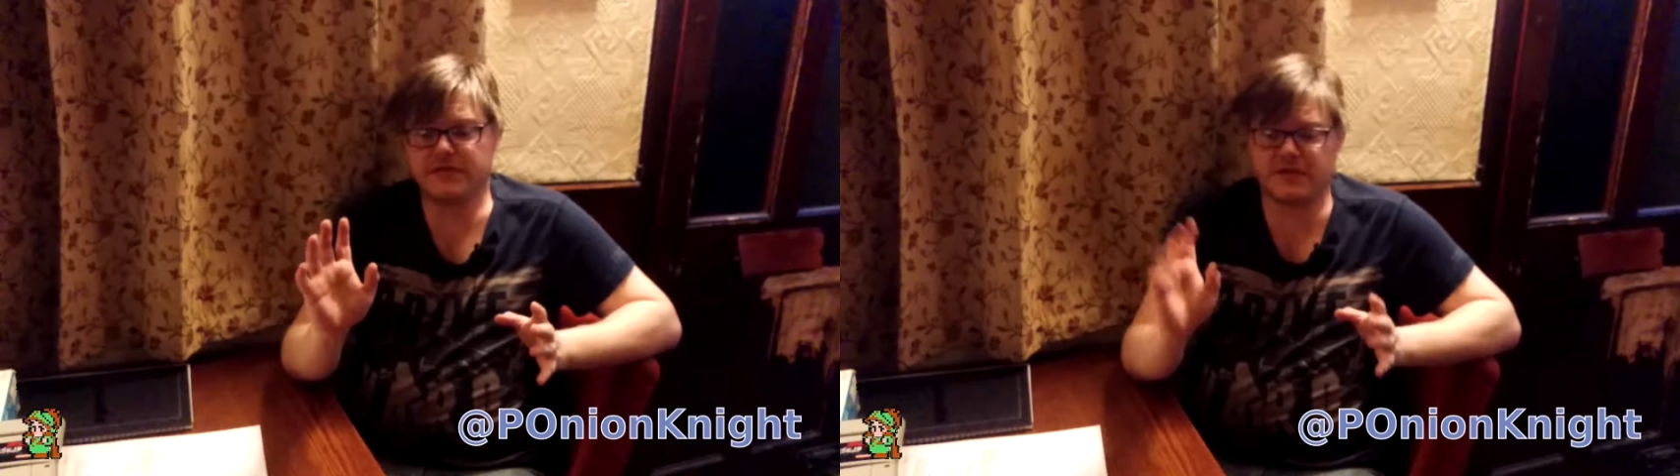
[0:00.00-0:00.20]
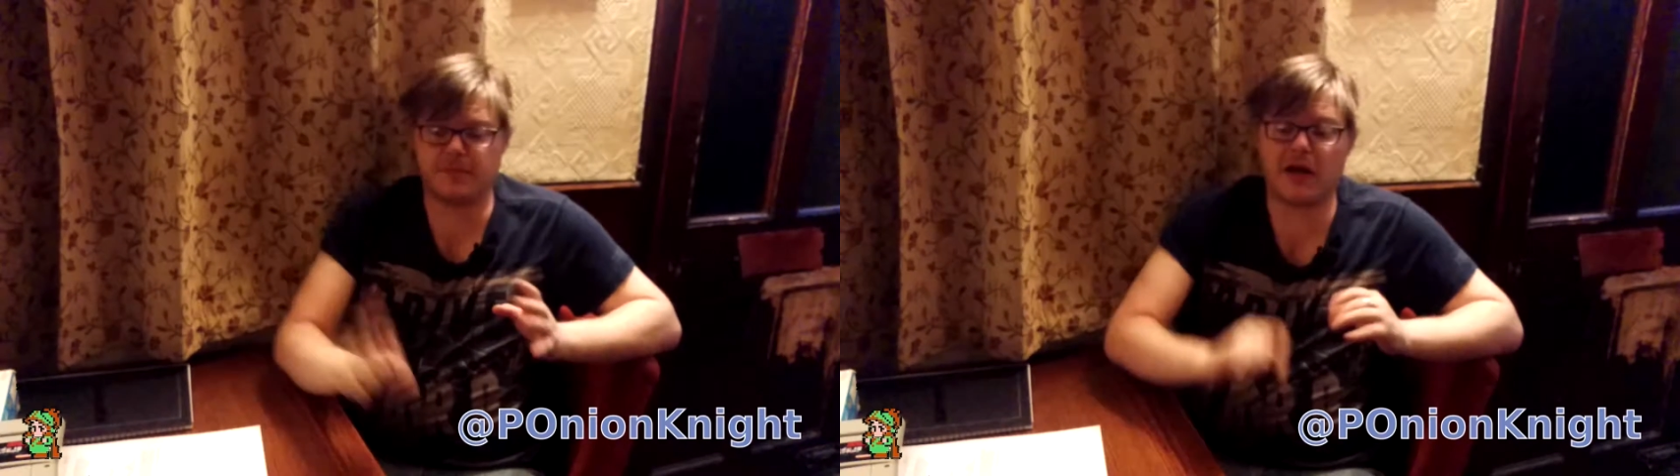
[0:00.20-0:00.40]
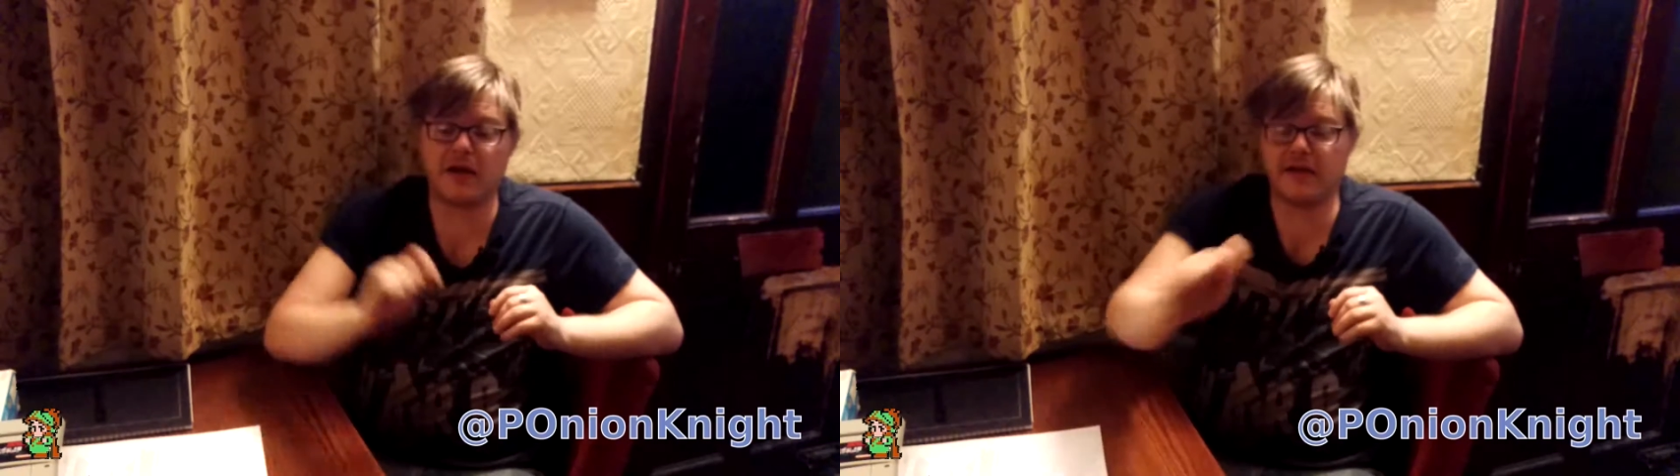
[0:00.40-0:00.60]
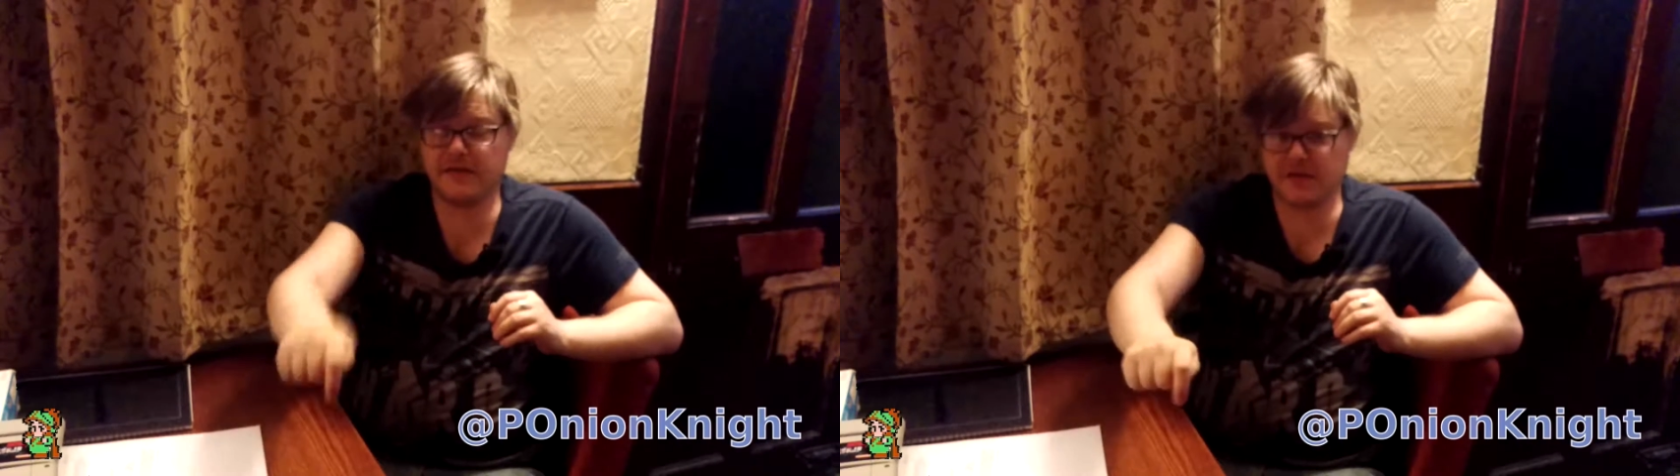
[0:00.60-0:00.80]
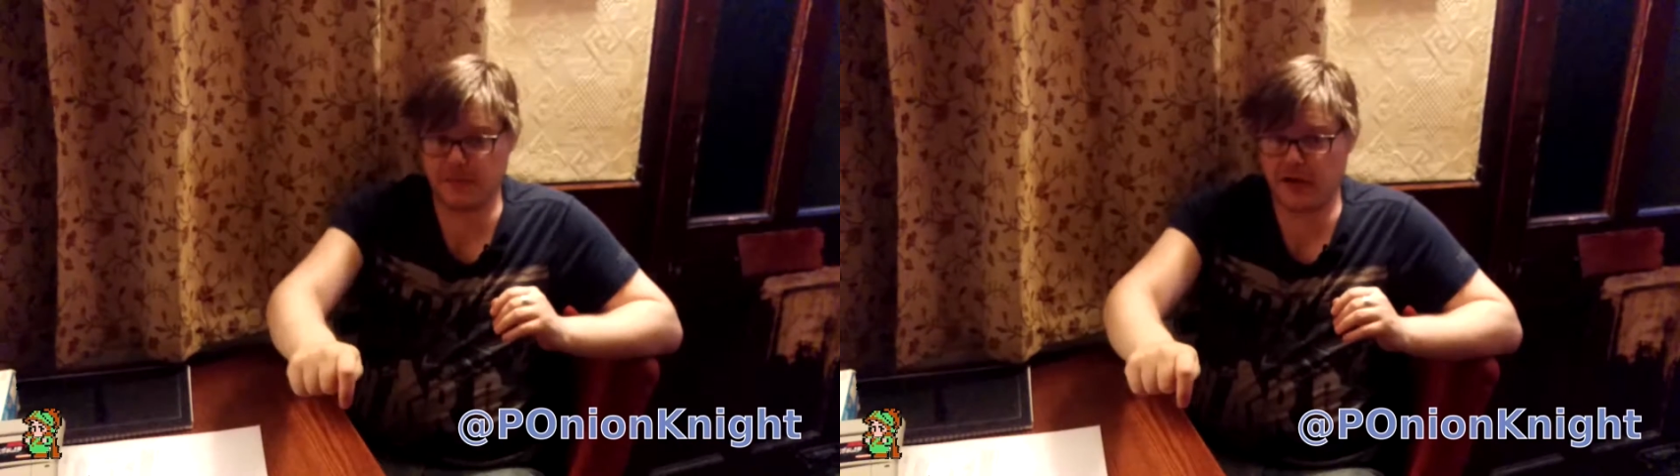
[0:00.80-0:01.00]
to plug
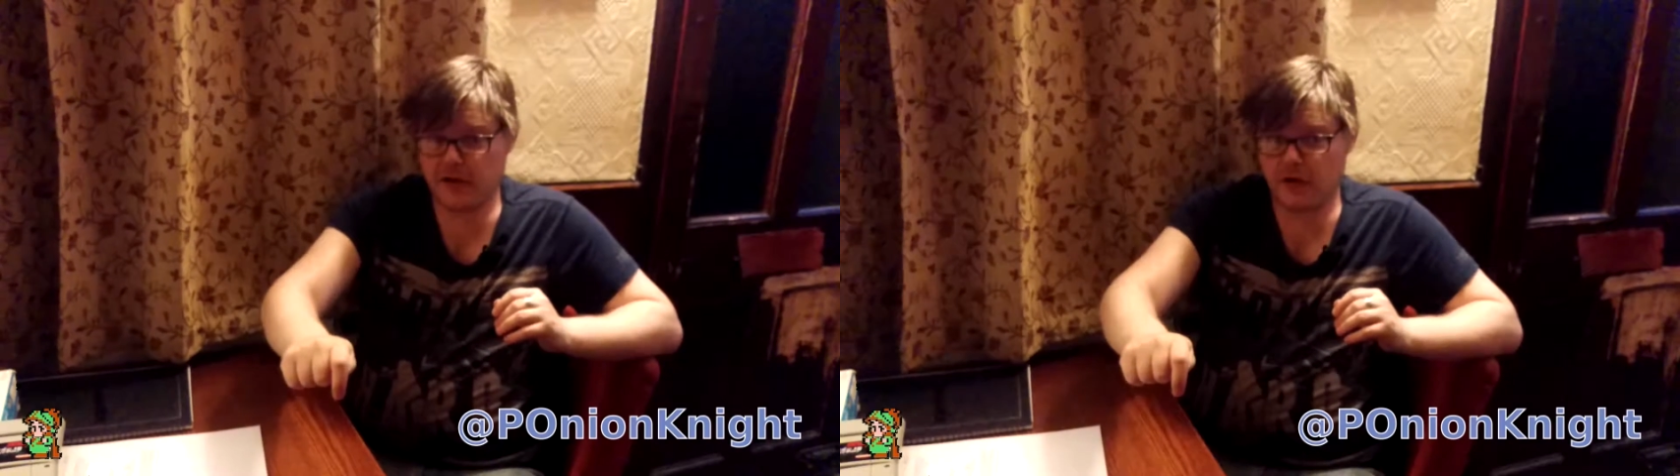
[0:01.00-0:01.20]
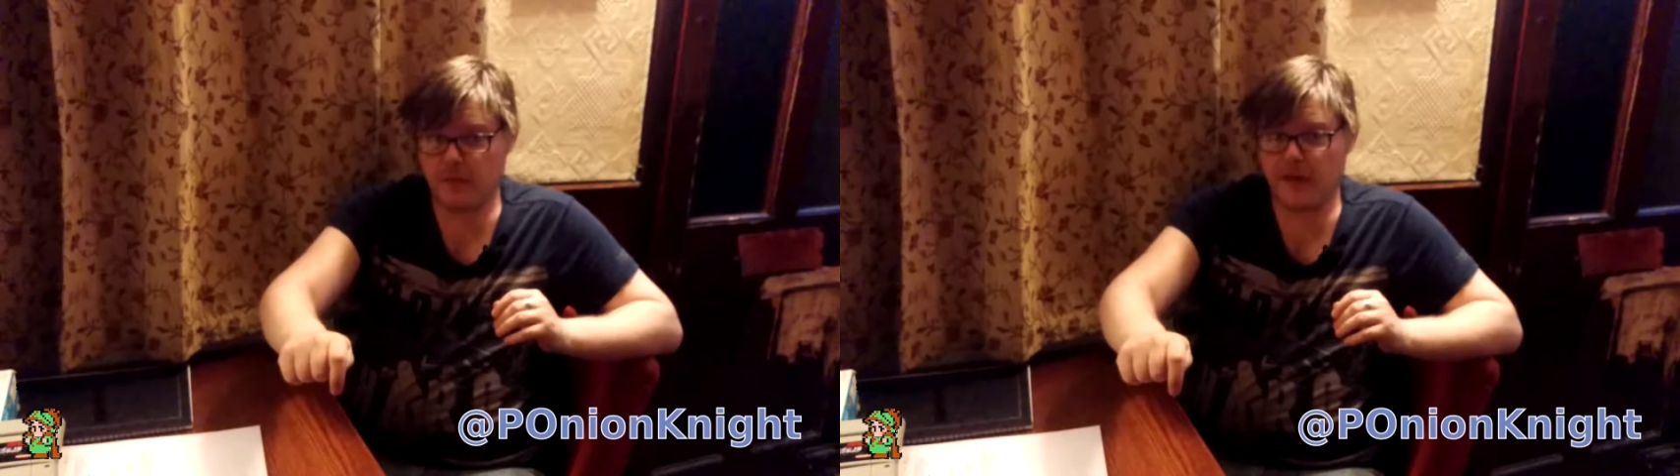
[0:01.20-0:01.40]
into the Barcode